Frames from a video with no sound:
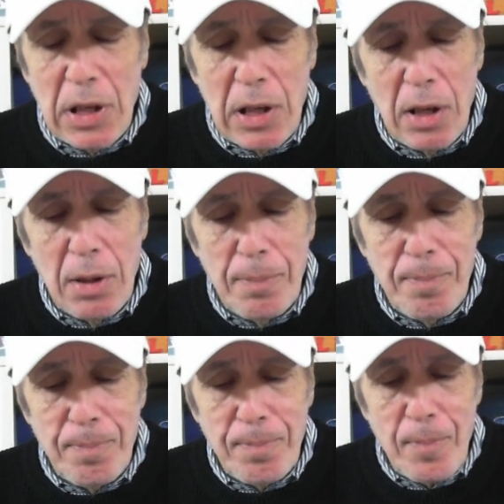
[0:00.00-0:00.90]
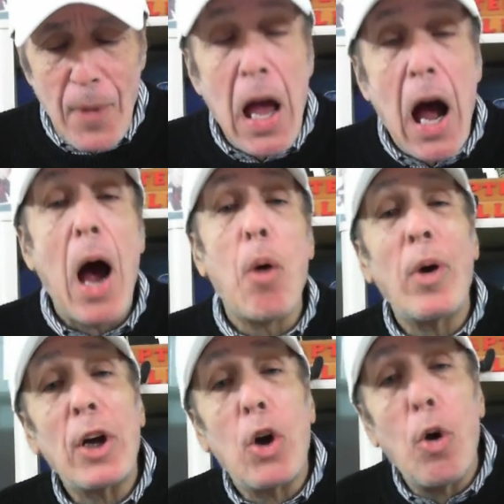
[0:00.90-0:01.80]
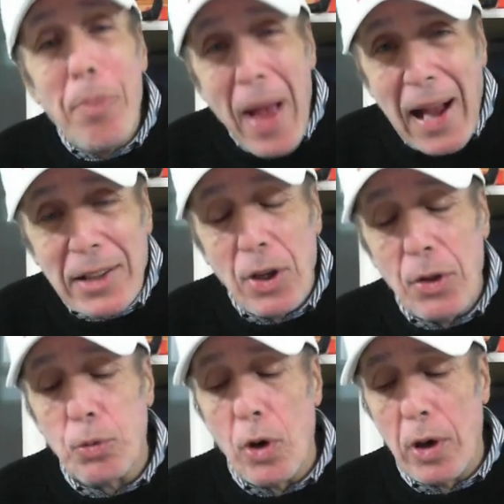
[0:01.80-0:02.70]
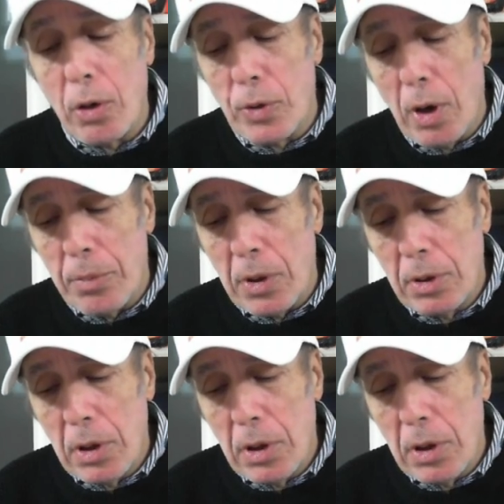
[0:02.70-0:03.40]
I want to go back to the Royal Rumble.